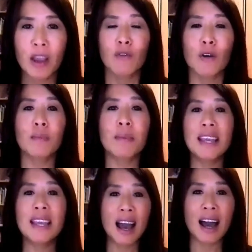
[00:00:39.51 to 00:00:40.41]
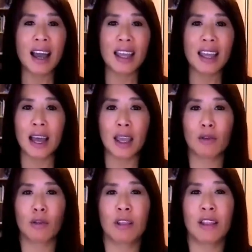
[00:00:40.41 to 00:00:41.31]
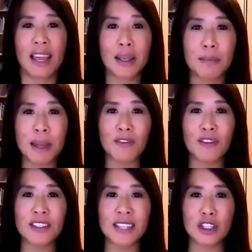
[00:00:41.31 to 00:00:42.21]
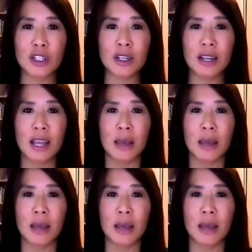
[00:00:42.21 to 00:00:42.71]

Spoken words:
For me, I like manifestation